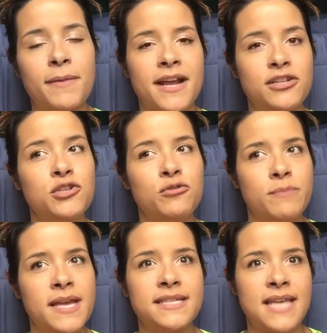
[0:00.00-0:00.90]
but I do
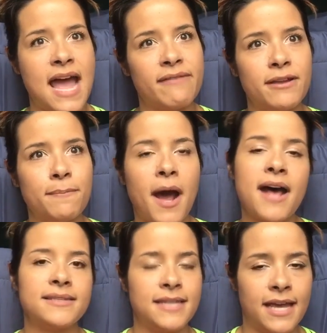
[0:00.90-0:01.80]
miss having
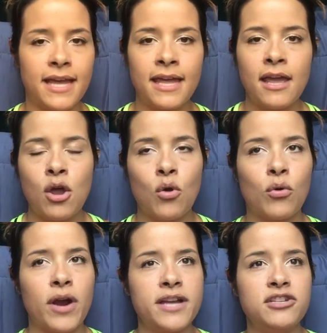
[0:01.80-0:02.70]
pasta,
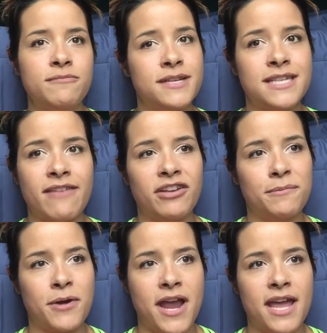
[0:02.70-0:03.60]
or I do miss having
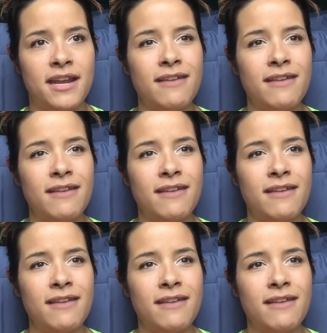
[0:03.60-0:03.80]
bread.